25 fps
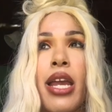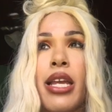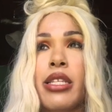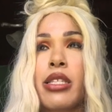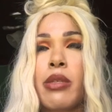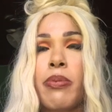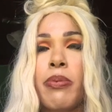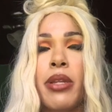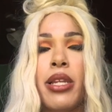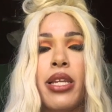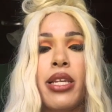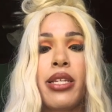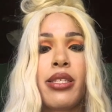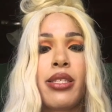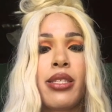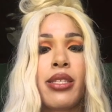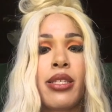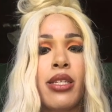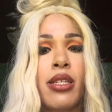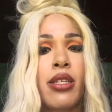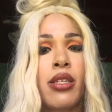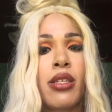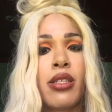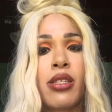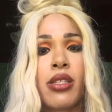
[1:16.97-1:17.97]
as
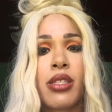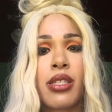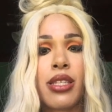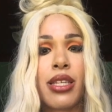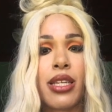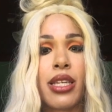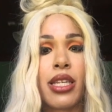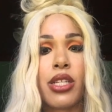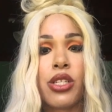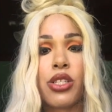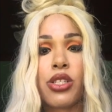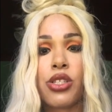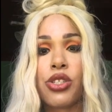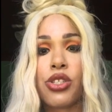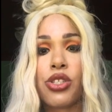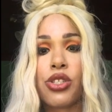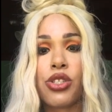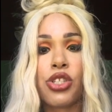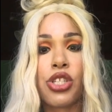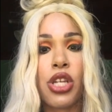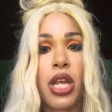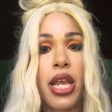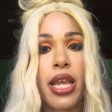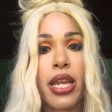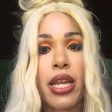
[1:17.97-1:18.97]
places in
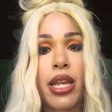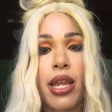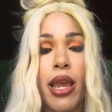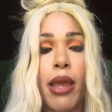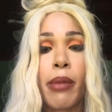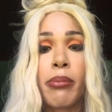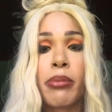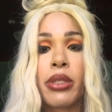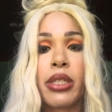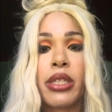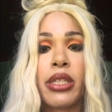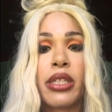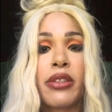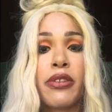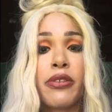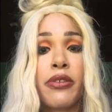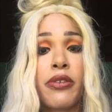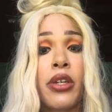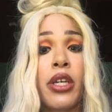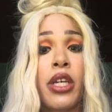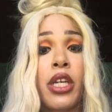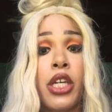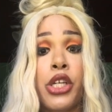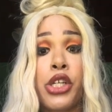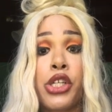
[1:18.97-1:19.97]
China, I believe.
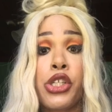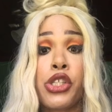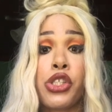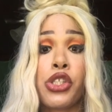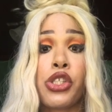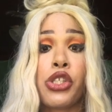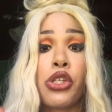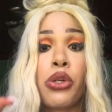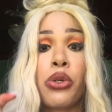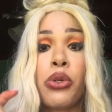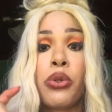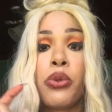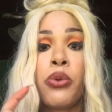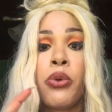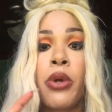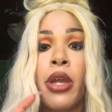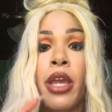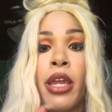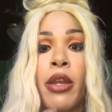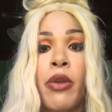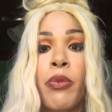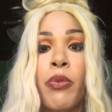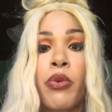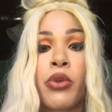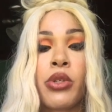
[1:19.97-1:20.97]
So
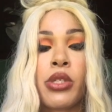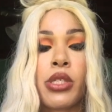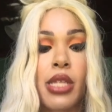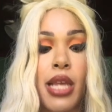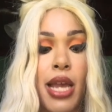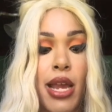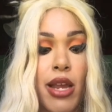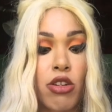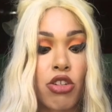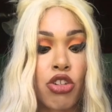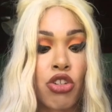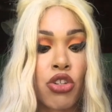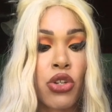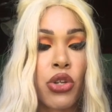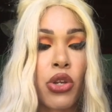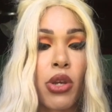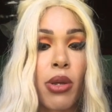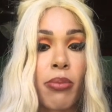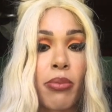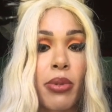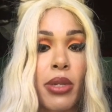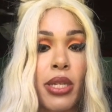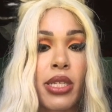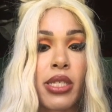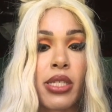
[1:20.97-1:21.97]
it was actually
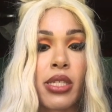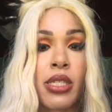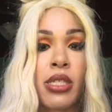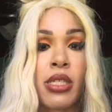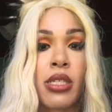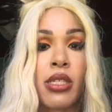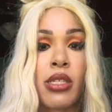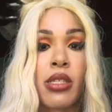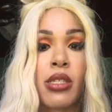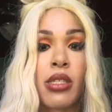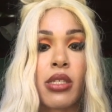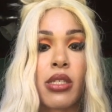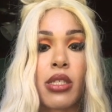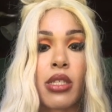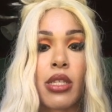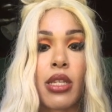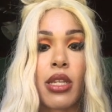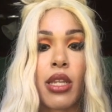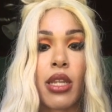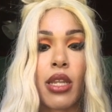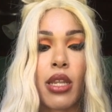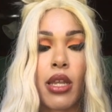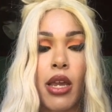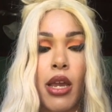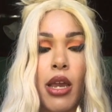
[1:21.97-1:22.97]
on places,
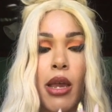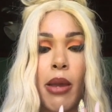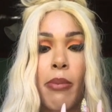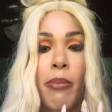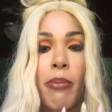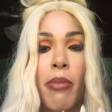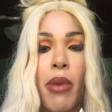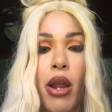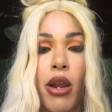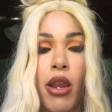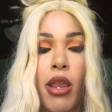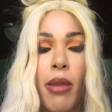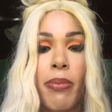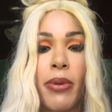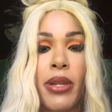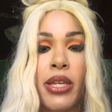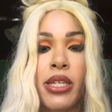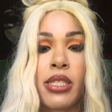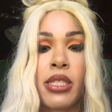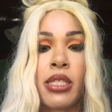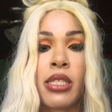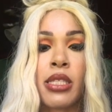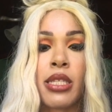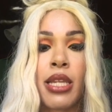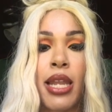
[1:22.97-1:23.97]

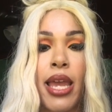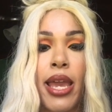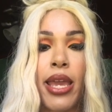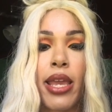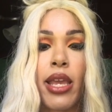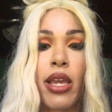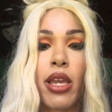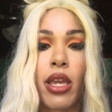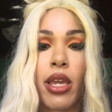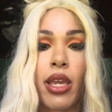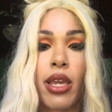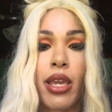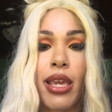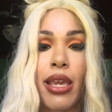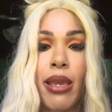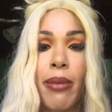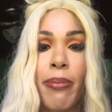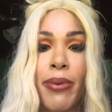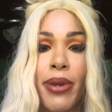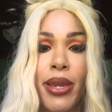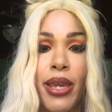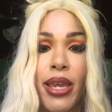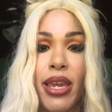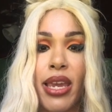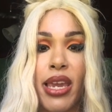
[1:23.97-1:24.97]
marketplaces like
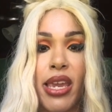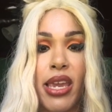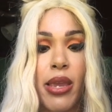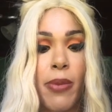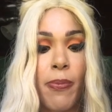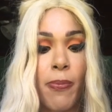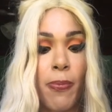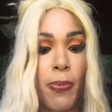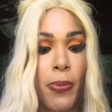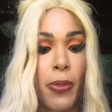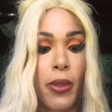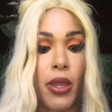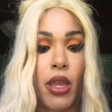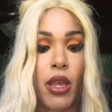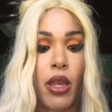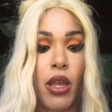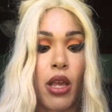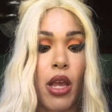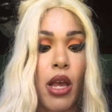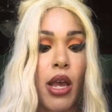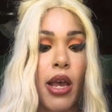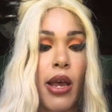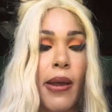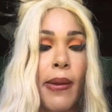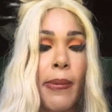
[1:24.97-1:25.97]
eBay,
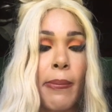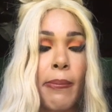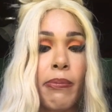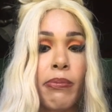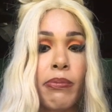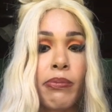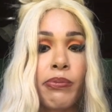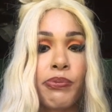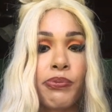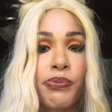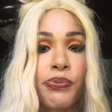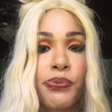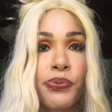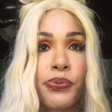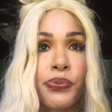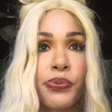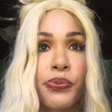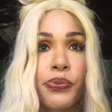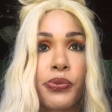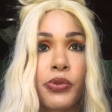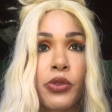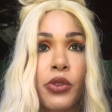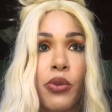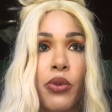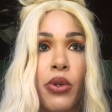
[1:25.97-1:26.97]

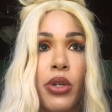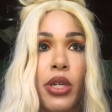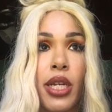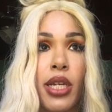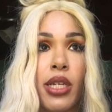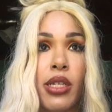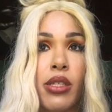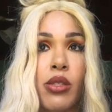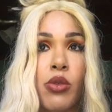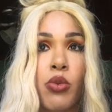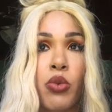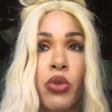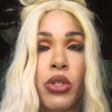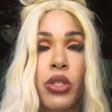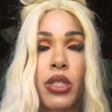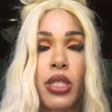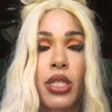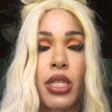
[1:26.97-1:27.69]
what else was